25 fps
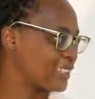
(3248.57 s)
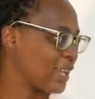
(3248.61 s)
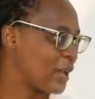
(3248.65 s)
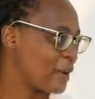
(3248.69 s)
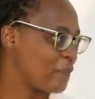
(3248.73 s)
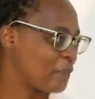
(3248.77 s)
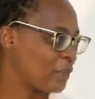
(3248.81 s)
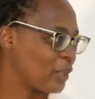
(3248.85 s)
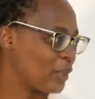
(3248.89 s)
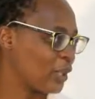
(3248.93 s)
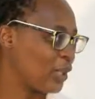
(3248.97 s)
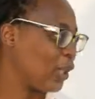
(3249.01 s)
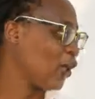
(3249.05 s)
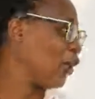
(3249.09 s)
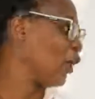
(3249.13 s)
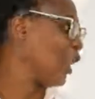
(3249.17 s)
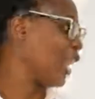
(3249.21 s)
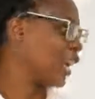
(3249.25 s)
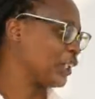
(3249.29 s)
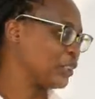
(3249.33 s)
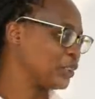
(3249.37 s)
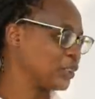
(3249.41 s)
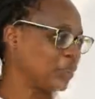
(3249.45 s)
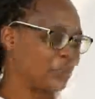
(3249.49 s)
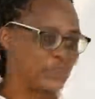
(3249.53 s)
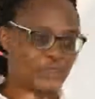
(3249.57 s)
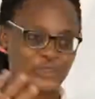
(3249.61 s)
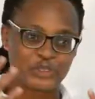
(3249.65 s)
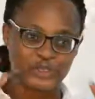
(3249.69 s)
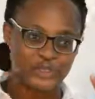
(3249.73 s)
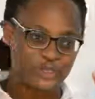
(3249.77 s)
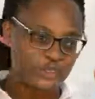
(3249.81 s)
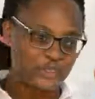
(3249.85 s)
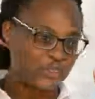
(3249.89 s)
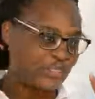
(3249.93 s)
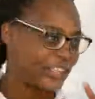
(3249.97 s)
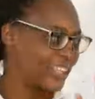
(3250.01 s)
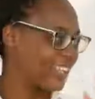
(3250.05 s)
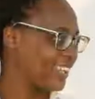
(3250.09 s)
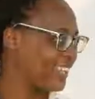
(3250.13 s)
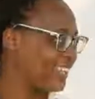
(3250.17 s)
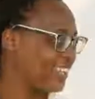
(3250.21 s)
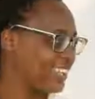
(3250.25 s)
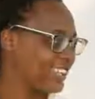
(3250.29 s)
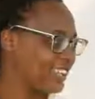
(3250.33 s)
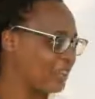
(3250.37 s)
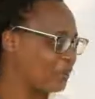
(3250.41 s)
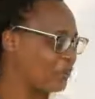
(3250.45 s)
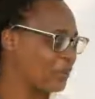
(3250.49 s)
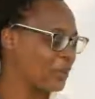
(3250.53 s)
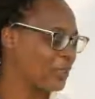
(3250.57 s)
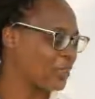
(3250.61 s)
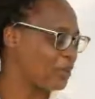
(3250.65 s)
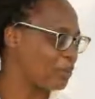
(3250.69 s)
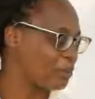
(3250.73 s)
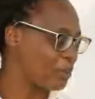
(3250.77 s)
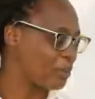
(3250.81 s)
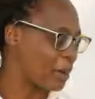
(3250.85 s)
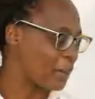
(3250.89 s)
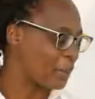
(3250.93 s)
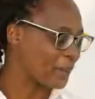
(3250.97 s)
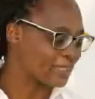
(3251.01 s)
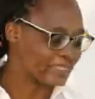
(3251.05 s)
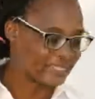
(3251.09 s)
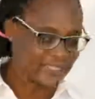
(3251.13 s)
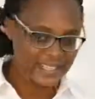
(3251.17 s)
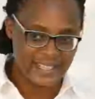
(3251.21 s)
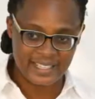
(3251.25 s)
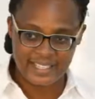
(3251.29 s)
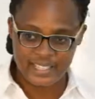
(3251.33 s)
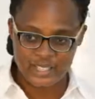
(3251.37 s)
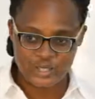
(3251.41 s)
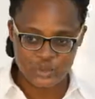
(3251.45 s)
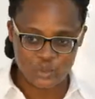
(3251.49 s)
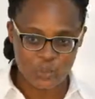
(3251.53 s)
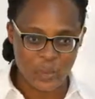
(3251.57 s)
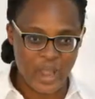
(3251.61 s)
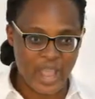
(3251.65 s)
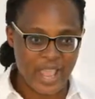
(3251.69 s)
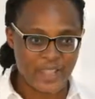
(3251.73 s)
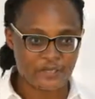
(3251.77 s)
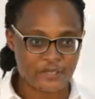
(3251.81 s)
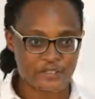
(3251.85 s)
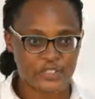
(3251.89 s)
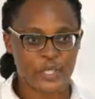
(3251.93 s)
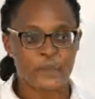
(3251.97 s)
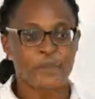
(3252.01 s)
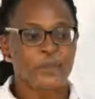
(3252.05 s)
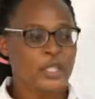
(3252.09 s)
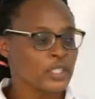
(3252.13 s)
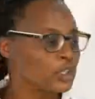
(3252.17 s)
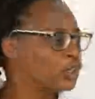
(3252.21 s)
Lola Shoneyini with Babasegi's Wives.